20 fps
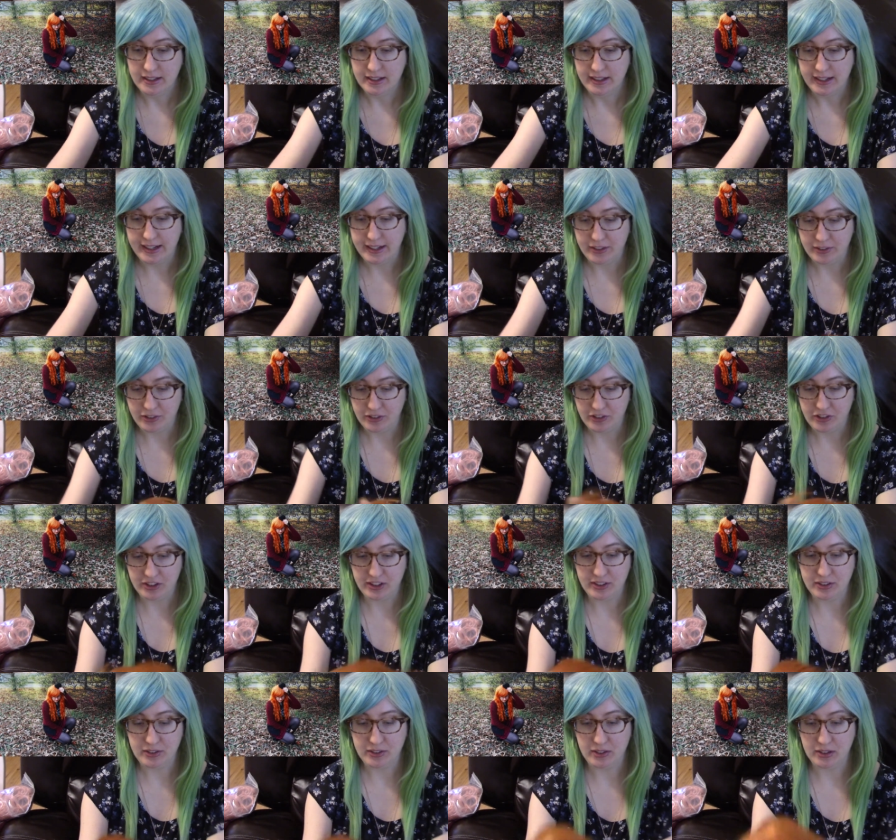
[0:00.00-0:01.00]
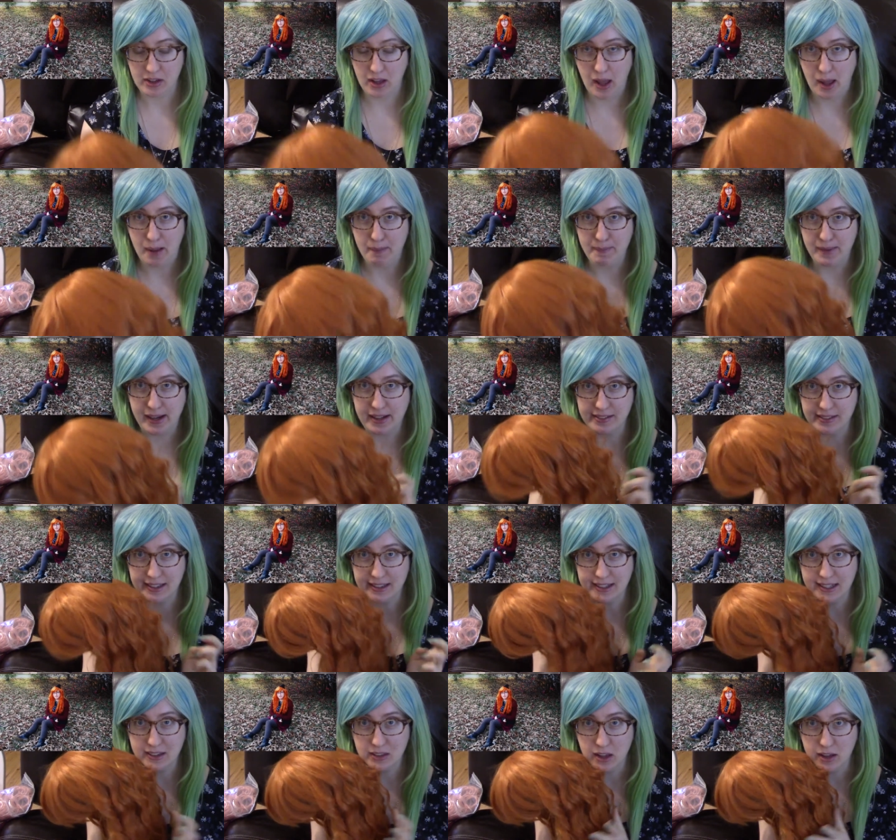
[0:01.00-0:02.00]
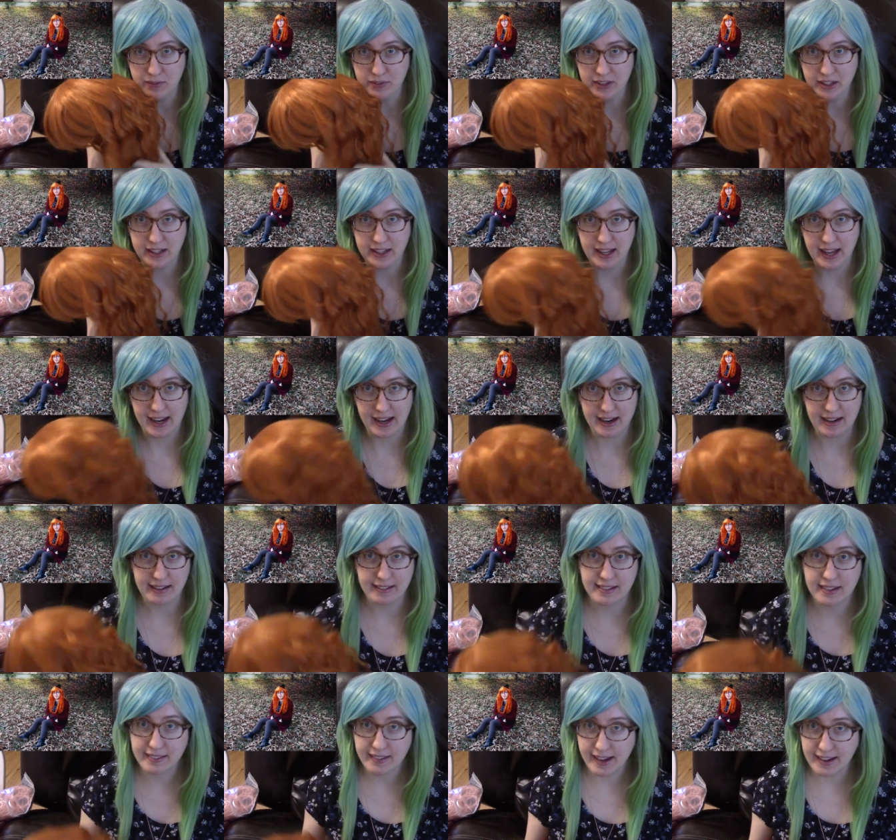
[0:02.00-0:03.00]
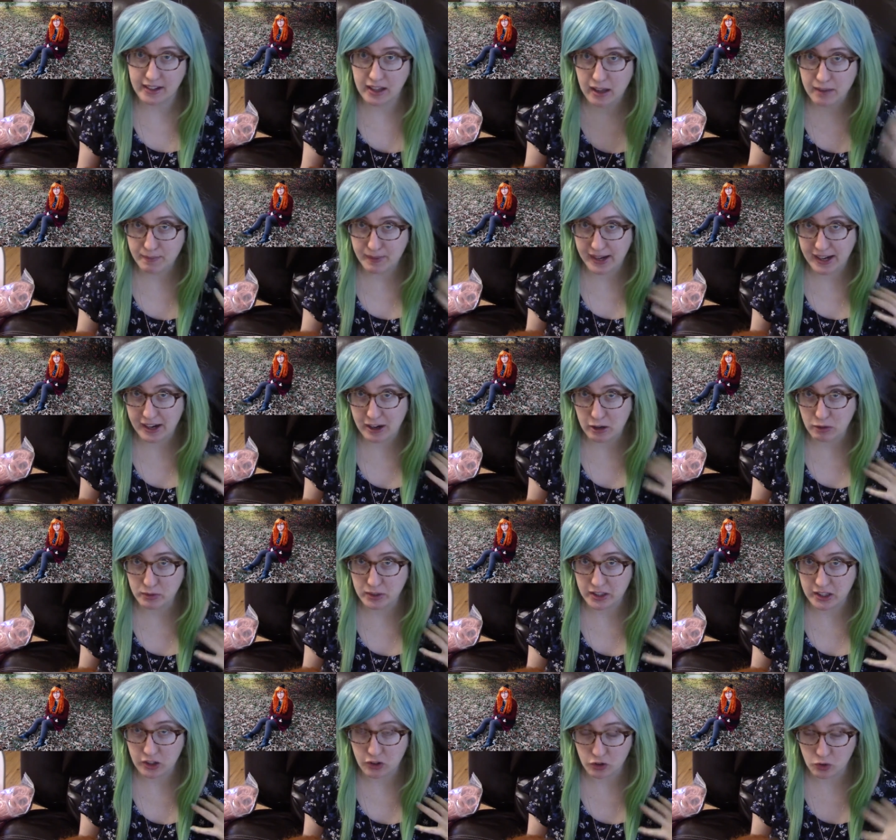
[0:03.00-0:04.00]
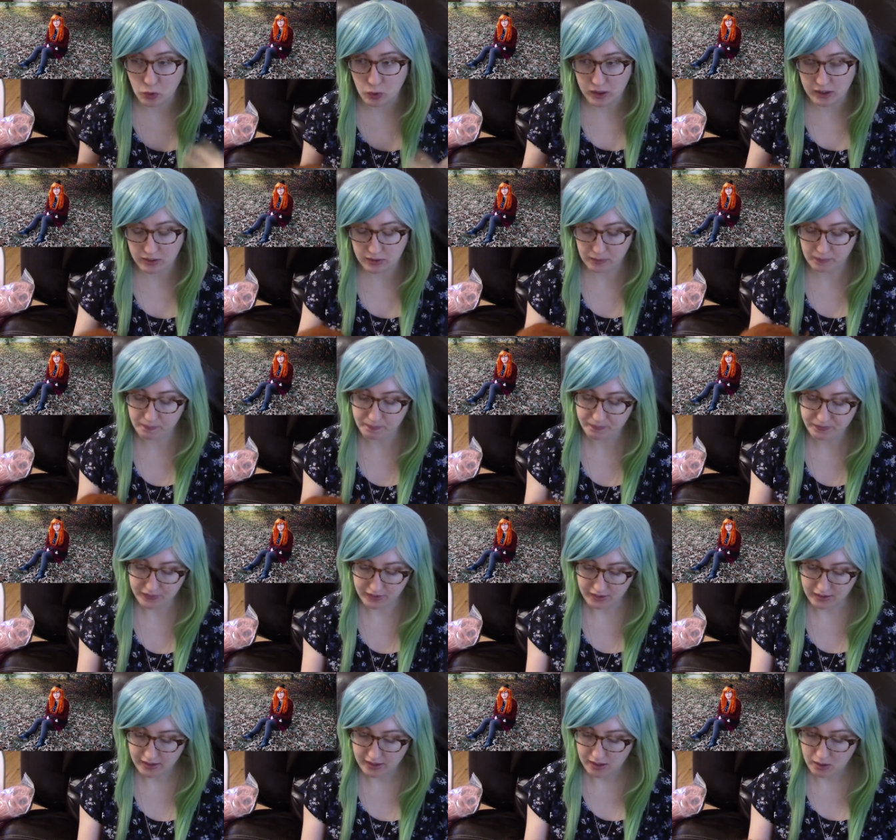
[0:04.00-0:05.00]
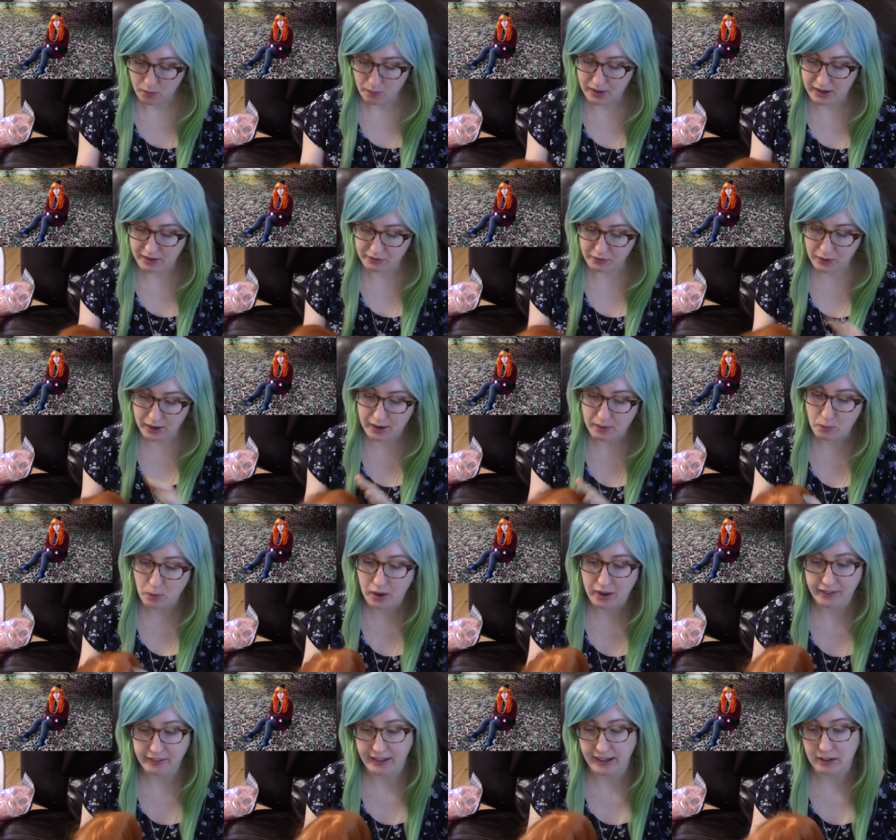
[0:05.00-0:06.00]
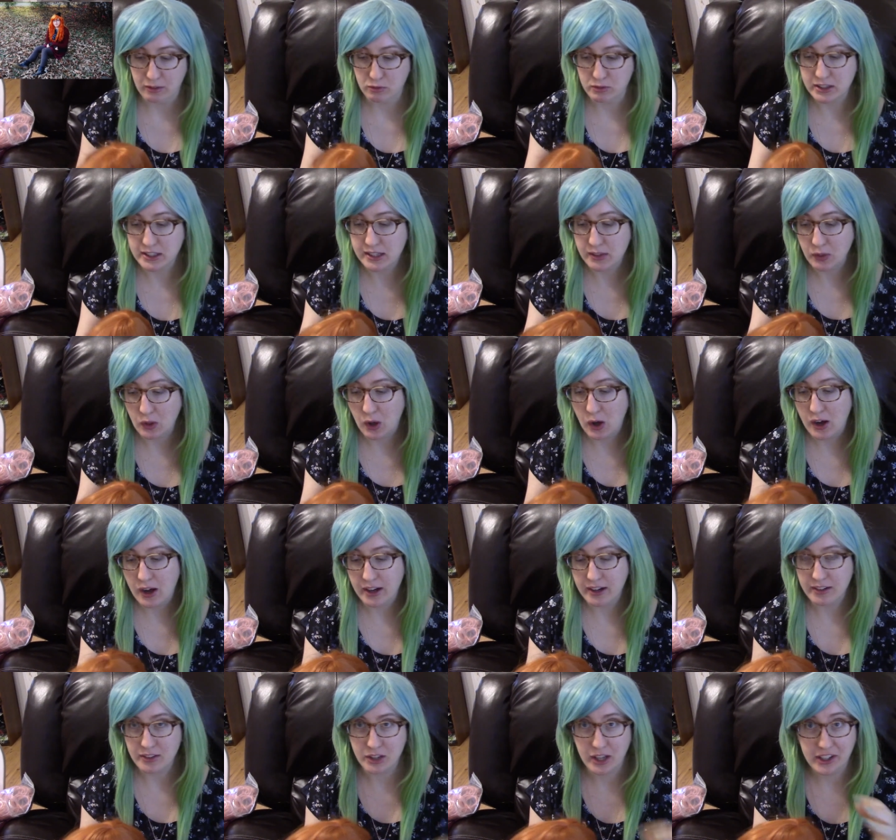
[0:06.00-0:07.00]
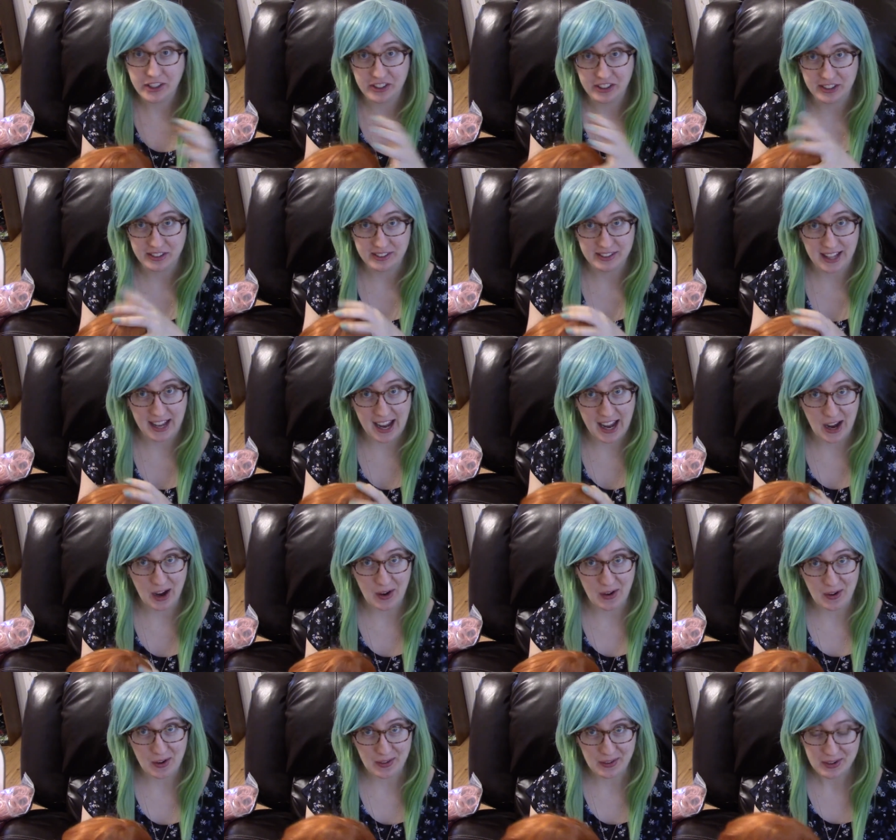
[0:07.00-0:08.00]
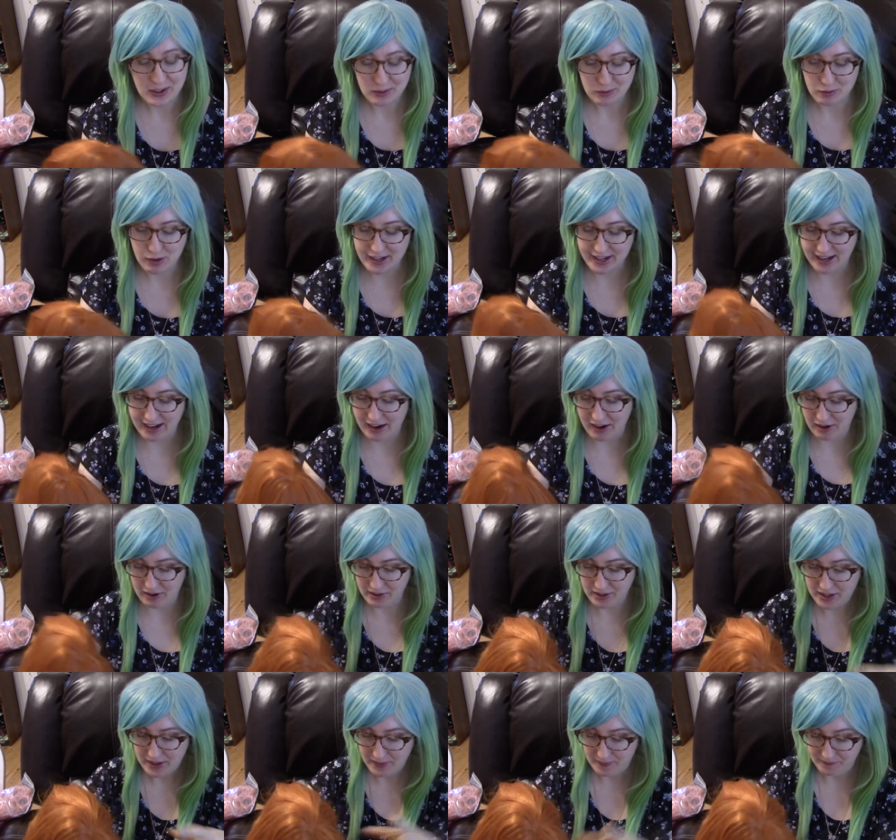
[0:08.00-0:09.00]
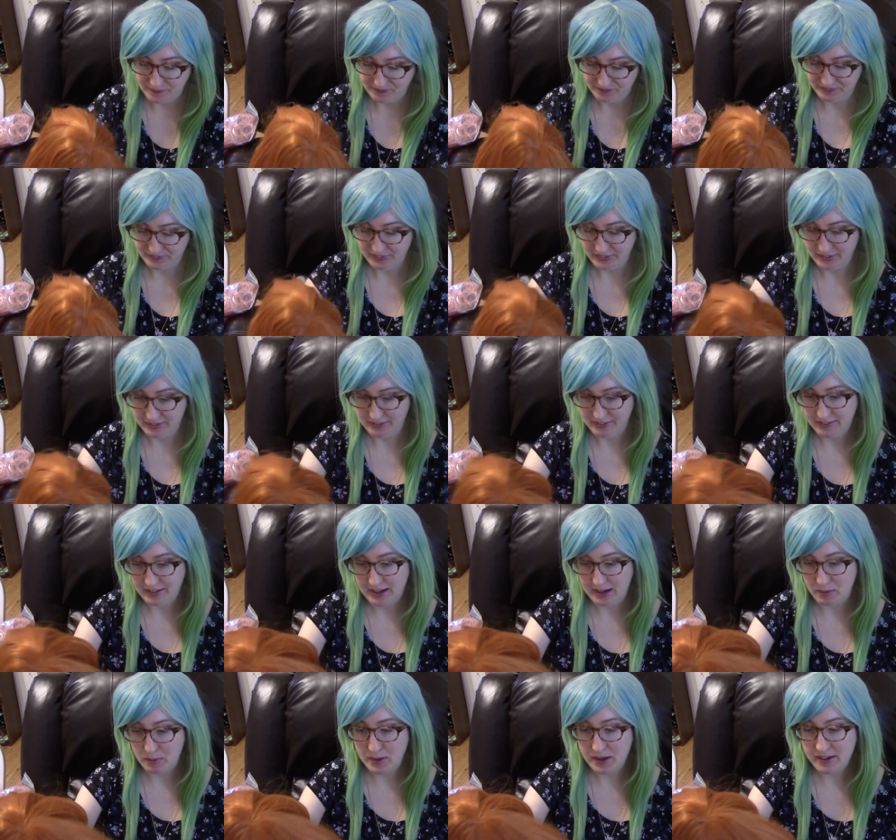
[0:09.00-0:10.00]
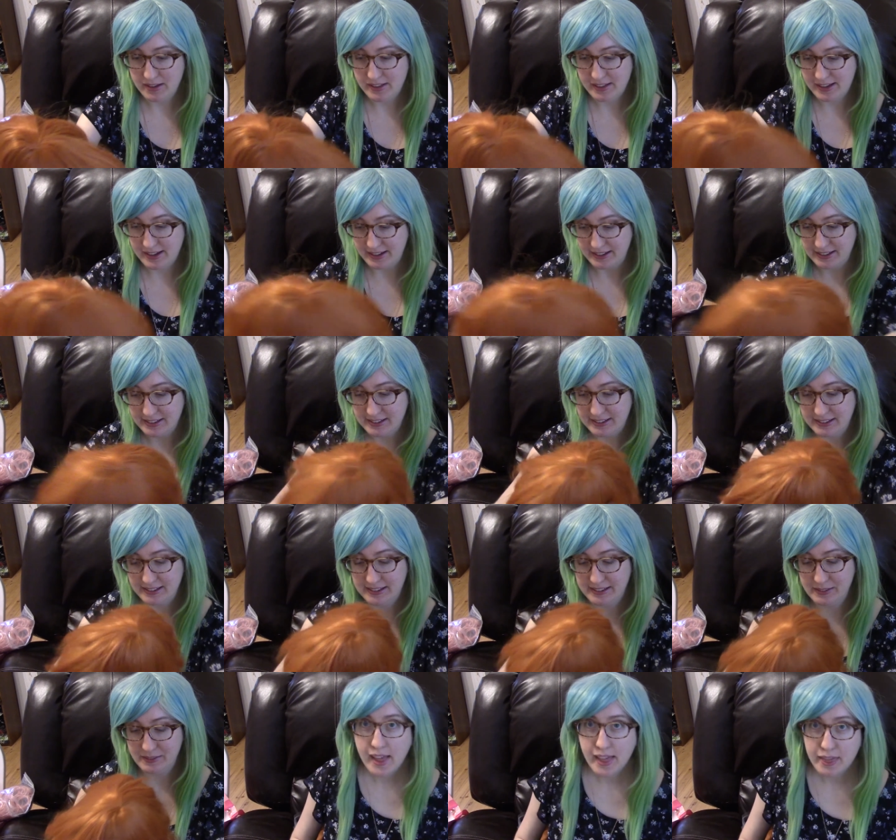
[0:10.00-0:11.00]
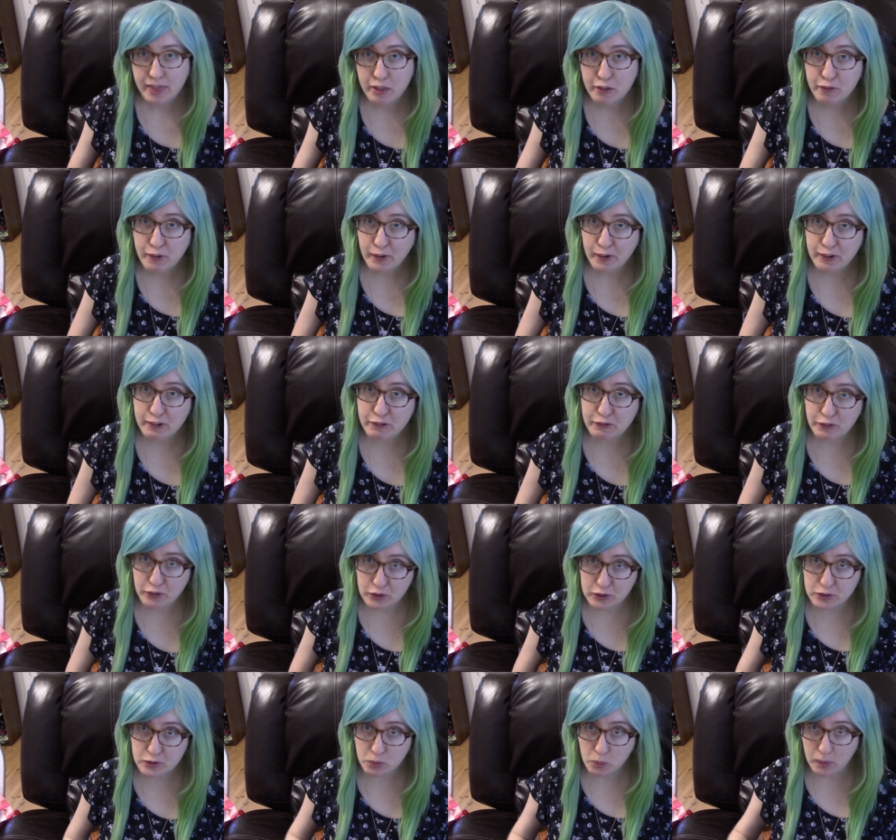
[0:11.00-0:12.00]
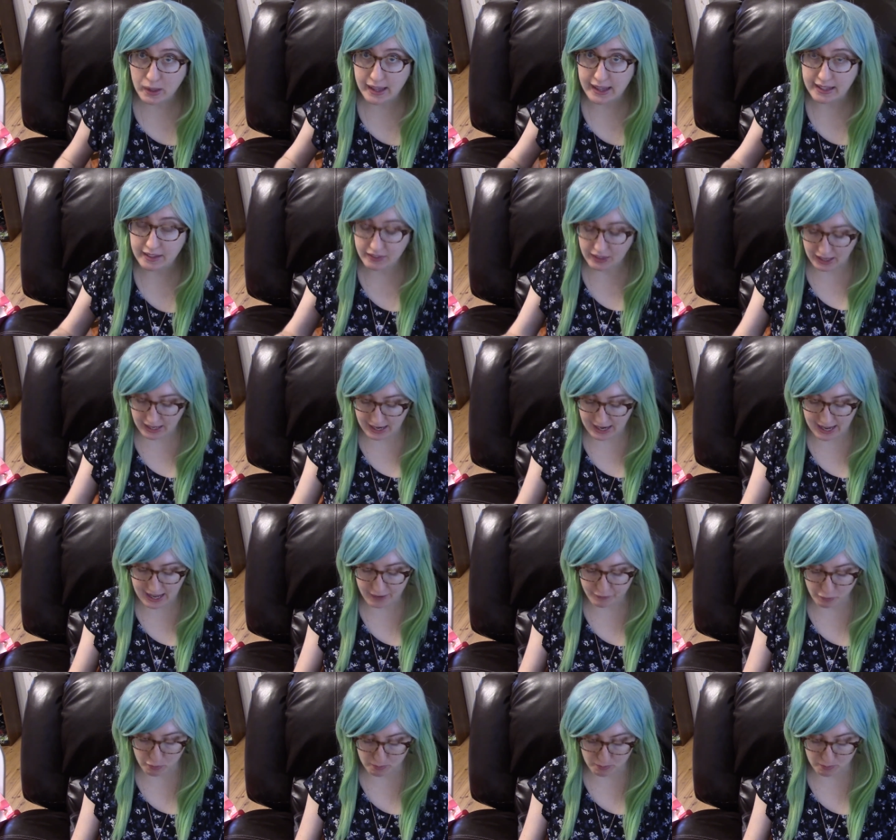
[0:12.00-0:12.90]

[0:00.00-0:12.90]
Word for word: It's just amazingly lovely, and since I cut my hair really short, whenever I want like really long, luscious hair, red hair, I wear this. The very first wig that I ever